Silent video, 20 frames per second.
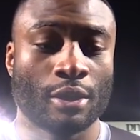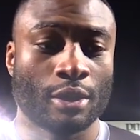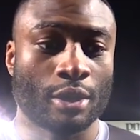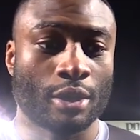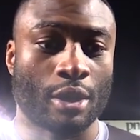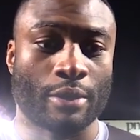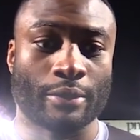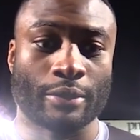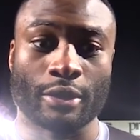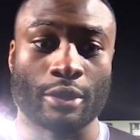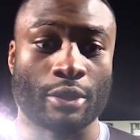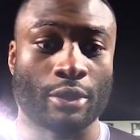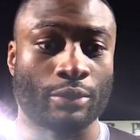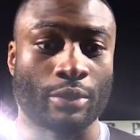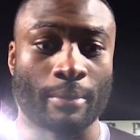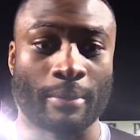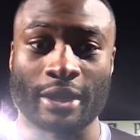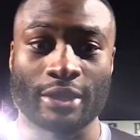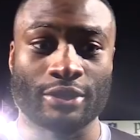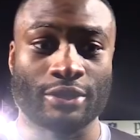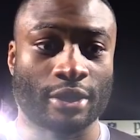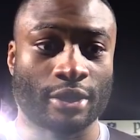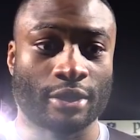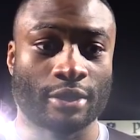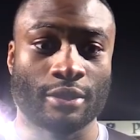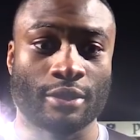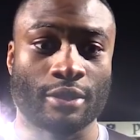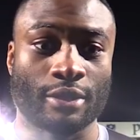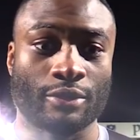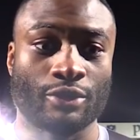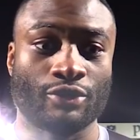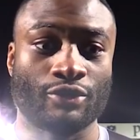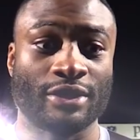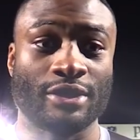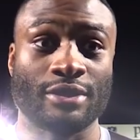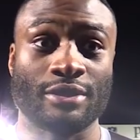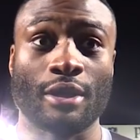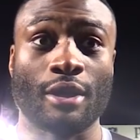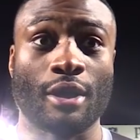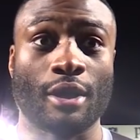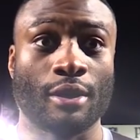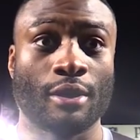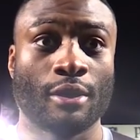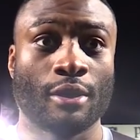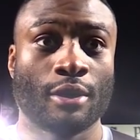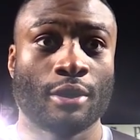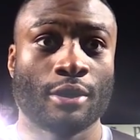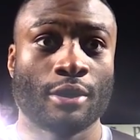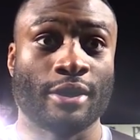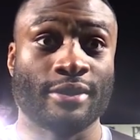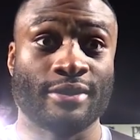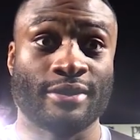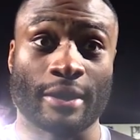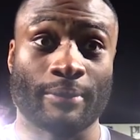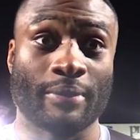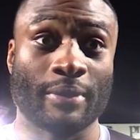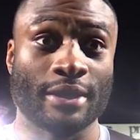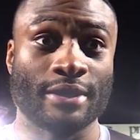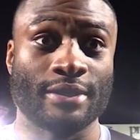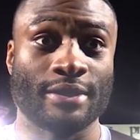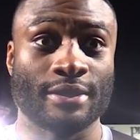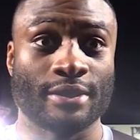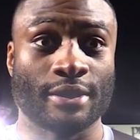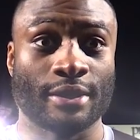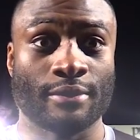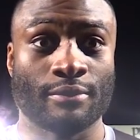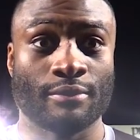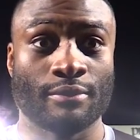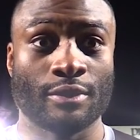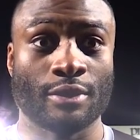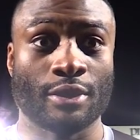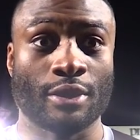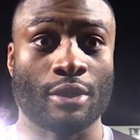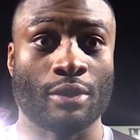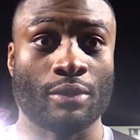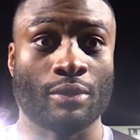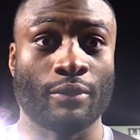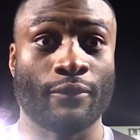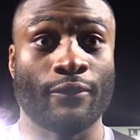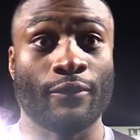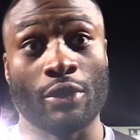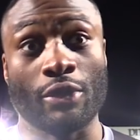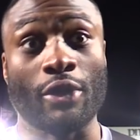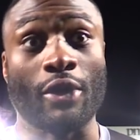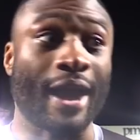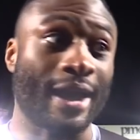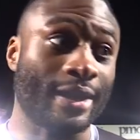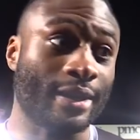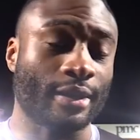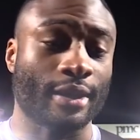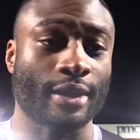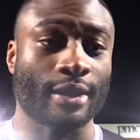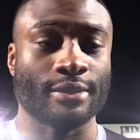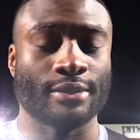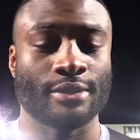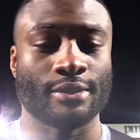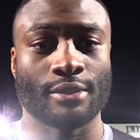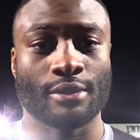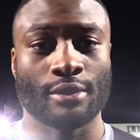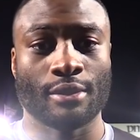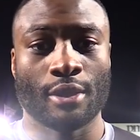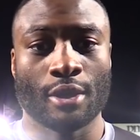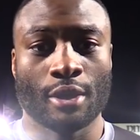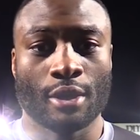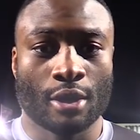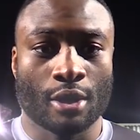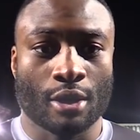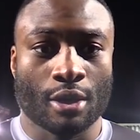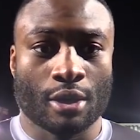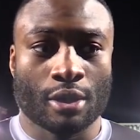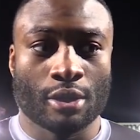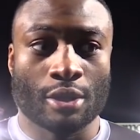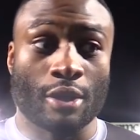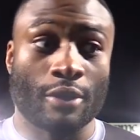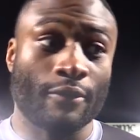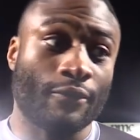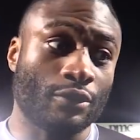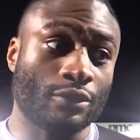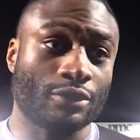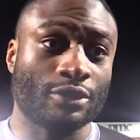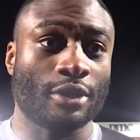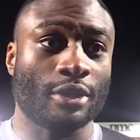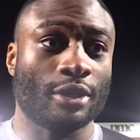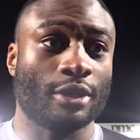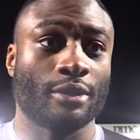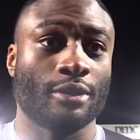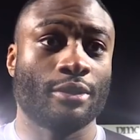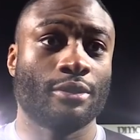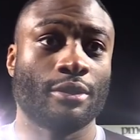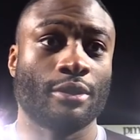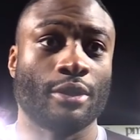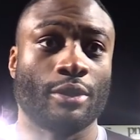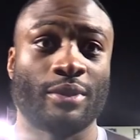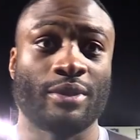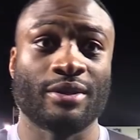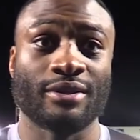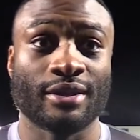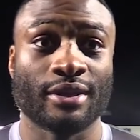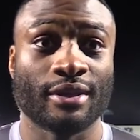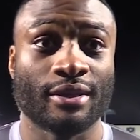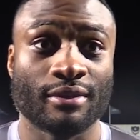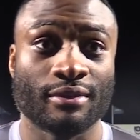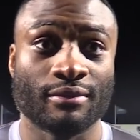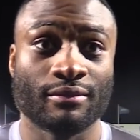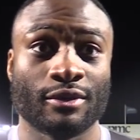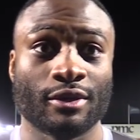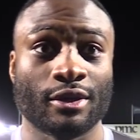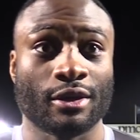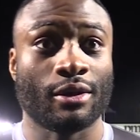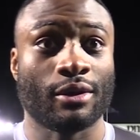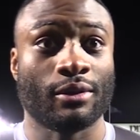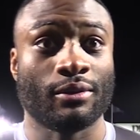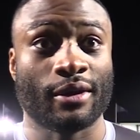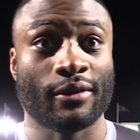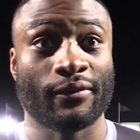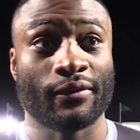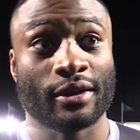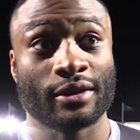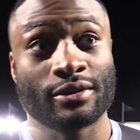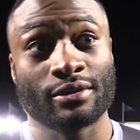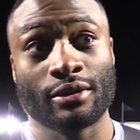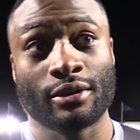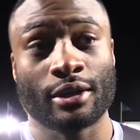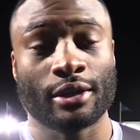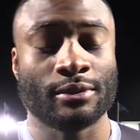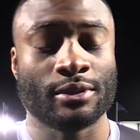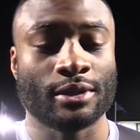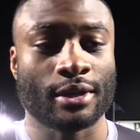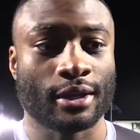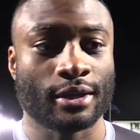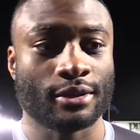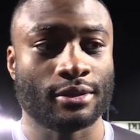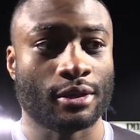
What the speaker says: You know, and I know the manager, you know, stresses a lot on set pieces and, you know, for and against. And, you know, unfortunately, you know, we conceded, you know, our first under him today.